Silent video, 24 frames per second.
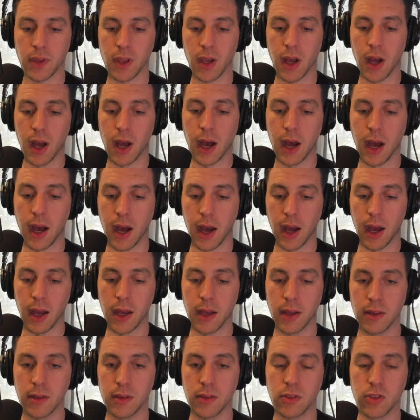
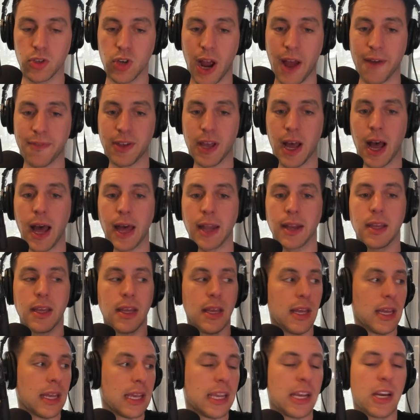draft guide.
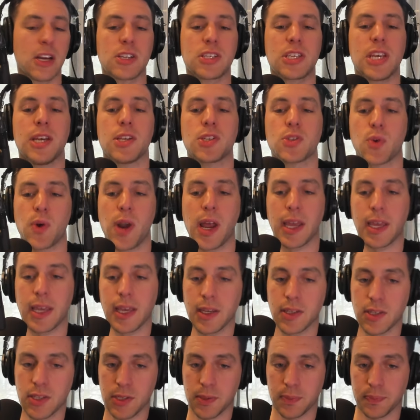Here's his
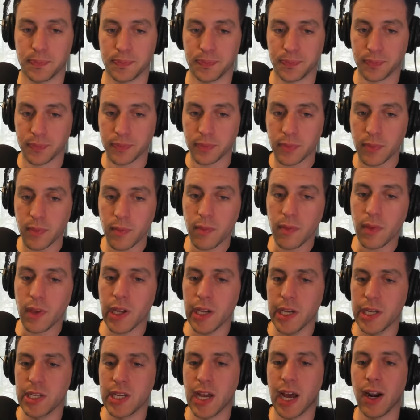rankings.
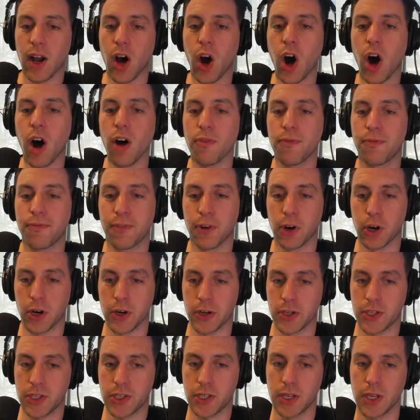He's got Alt
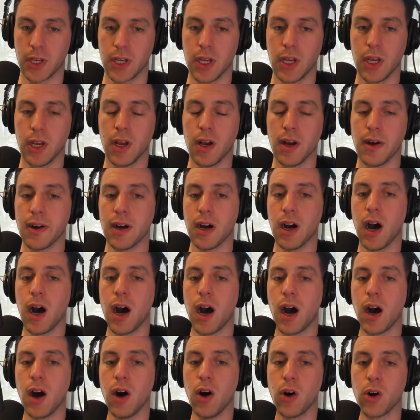first.
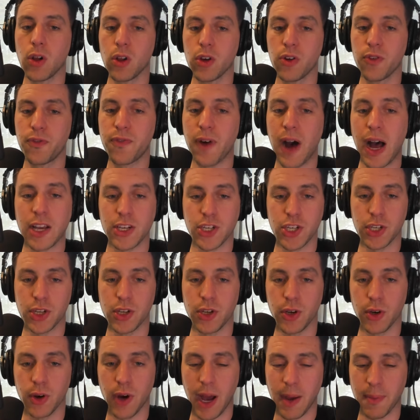Olu
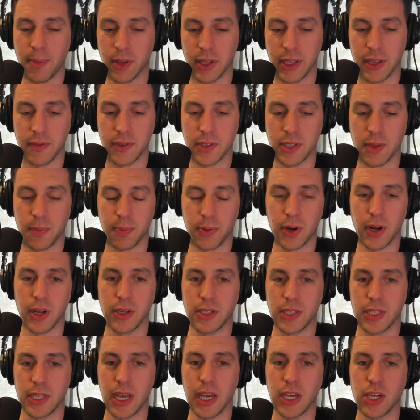Fashanu, I believe, is the
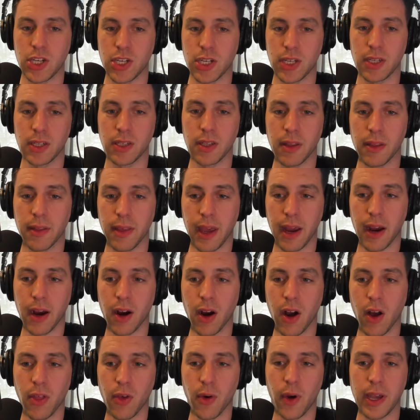pronunciation
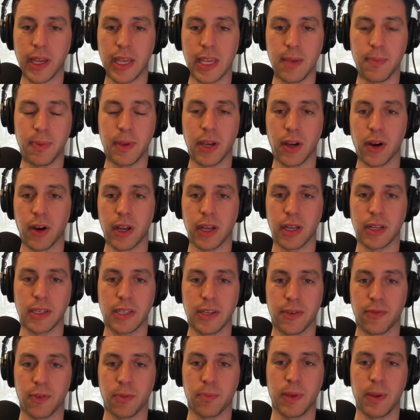there, although I keep hearing
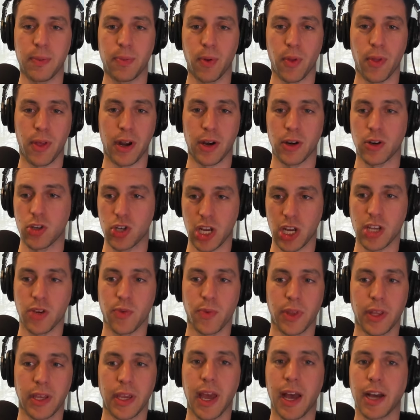different people that are
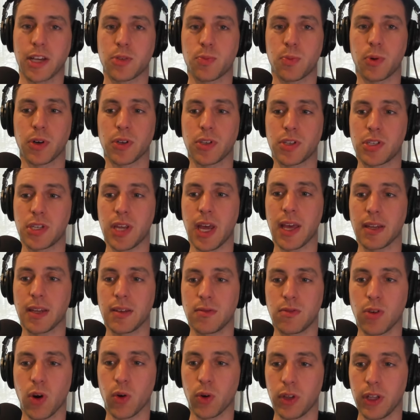genuinely experts say
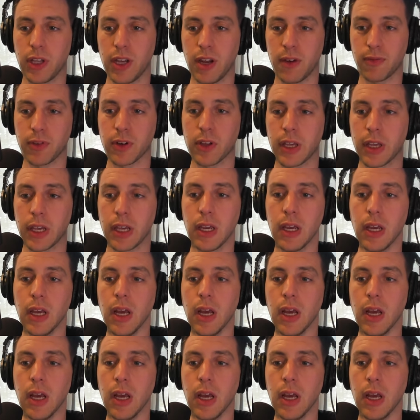it totally differently.